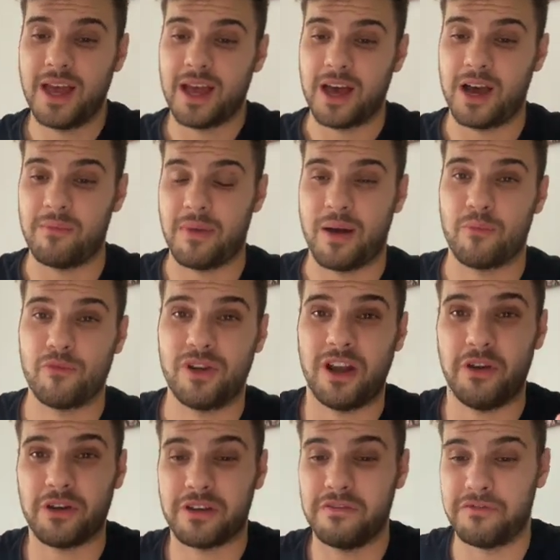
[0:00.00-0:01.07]
I'm really
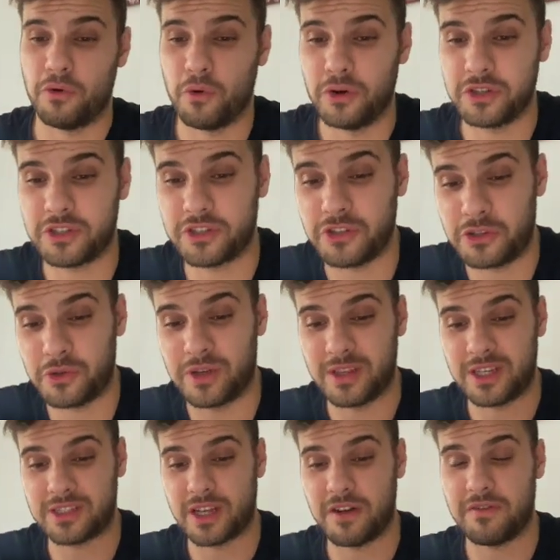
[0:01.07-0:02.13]
looking forward to doing
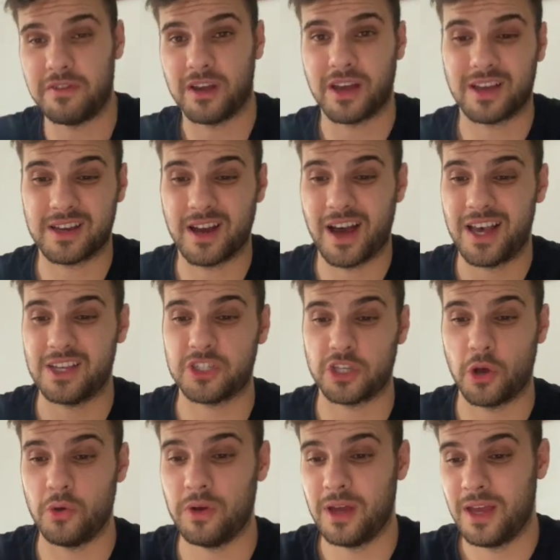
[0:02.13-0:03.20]
this stuff, guys.
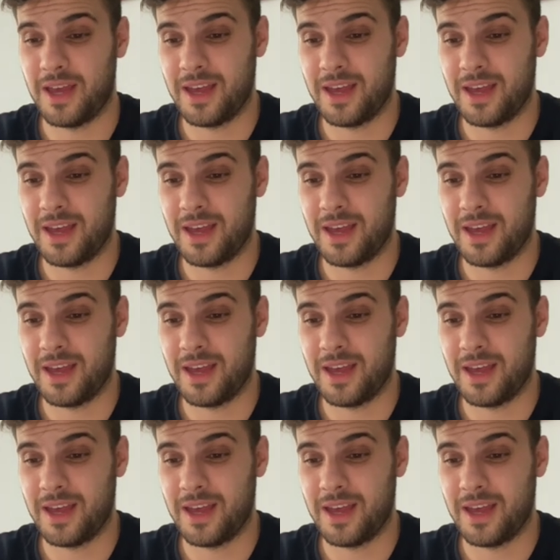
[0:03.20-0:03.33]
So